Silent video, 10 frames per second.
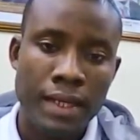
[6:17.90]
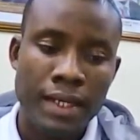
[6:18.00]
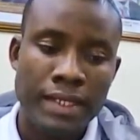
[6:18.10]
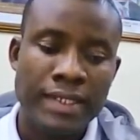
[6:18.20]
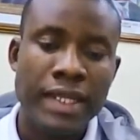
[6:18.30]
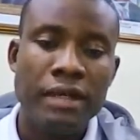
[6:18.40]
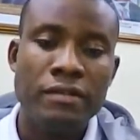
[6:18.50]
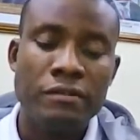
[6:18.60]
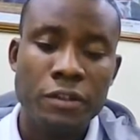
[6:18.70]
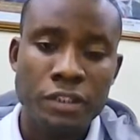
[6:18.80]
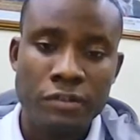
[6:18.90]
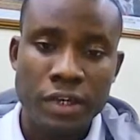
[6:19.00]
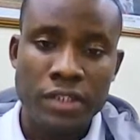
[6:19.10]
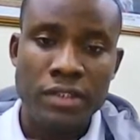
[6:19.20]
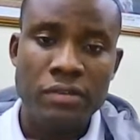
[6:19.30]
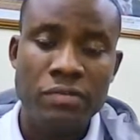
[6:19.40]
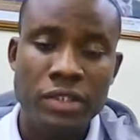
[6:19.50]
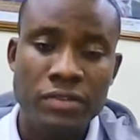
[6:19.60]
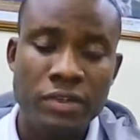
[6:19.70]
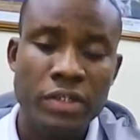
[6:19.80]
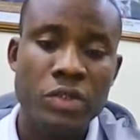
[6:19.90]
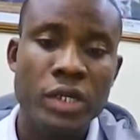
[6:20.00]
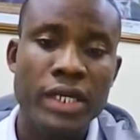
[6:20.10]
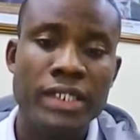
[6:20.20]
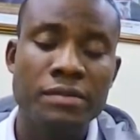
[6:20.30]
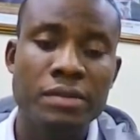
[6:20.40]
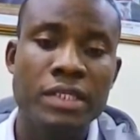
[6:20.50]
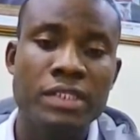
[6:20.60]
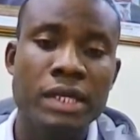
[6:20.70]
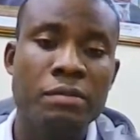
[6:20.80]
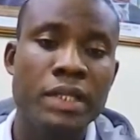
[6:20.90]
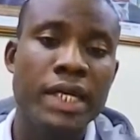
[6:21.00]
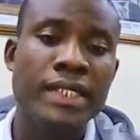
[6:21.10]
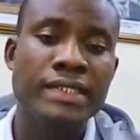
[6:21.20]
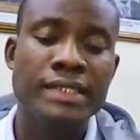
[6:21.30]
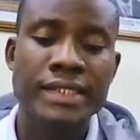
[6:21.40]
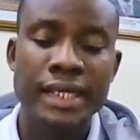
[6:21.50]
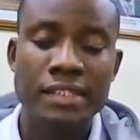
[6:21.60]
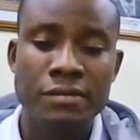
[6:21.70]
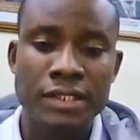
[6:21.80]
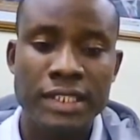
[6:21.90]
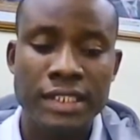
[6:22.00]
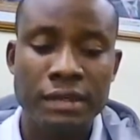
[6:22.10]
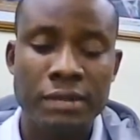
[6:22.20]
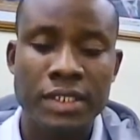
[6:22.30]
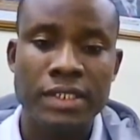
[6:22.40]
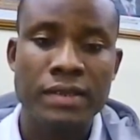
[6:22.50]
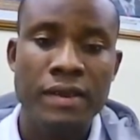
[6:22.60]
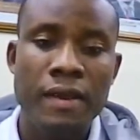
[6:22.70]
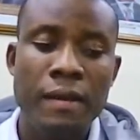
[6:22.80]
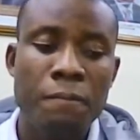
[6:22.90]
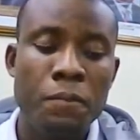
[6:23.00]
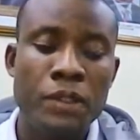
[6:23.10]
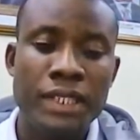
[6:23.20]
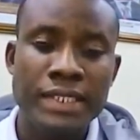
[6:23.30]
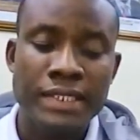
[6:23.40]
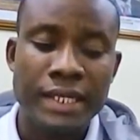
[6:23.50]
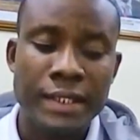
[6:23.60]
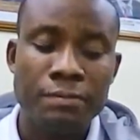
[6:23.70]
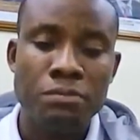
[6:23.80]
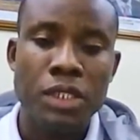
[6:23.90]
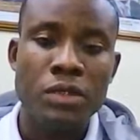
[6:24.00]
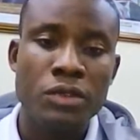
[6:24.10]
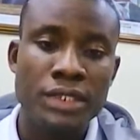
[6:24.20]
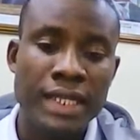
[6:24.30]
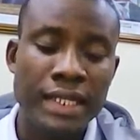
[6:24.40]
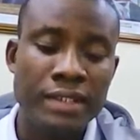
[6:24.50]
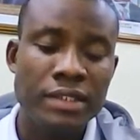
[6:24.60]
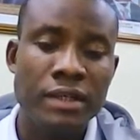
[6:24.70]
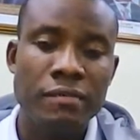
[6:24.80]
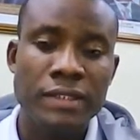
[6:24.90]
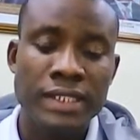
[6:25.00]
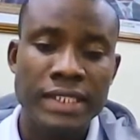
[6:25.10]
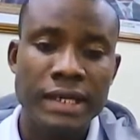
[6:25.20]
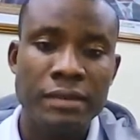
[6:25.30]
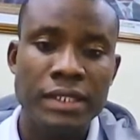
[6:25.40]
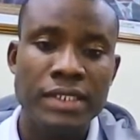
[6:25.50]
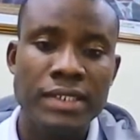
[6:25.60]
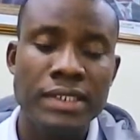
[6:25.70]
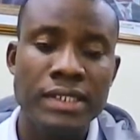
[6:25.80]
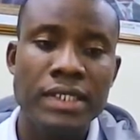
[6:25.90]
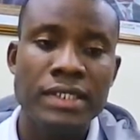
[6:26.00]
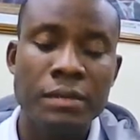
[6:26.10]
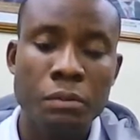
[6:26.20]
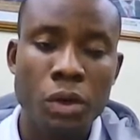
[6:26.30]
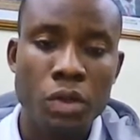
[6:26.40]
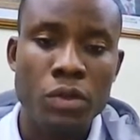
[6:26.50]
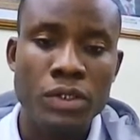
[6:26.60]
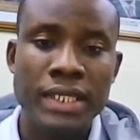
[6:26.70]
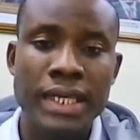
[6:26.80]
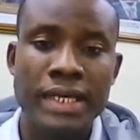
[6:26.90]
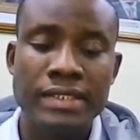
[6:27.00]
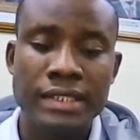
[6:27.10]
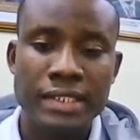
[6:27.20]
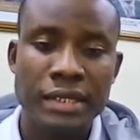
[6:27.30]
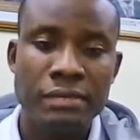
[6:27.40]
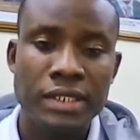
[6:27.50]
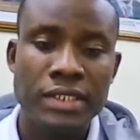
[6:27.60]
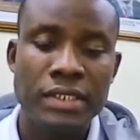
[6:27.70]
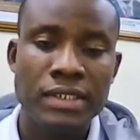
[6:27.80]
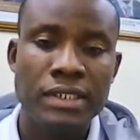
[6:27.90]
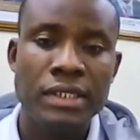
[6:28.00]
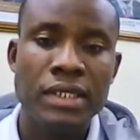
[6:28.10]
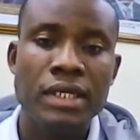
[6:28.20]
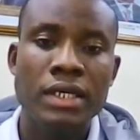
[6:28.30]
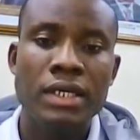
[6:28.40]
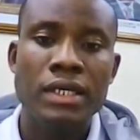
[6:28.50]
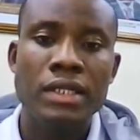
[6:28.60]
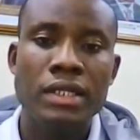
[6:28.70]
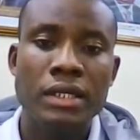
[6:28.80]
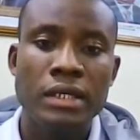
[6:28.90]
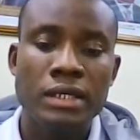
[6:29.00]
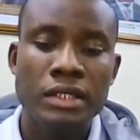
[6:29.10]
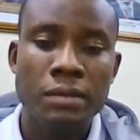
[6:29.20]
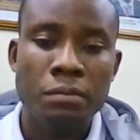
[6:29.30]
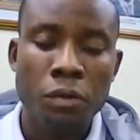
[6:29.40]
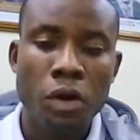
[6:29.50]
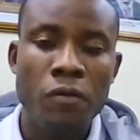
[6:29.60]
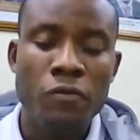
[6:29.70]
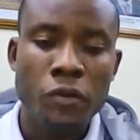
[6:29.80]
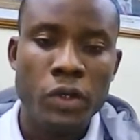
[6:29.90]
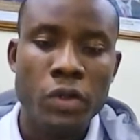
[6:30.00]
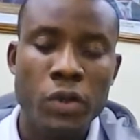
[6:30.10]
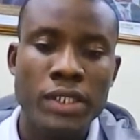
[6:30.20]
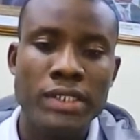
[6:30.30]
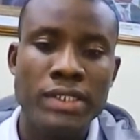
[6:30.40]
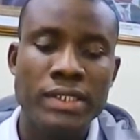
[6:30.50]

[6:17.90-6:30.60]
And now the first factor I explained applies, the size of the database. But this time, the criticality of the database, the more critical the database, the more frequent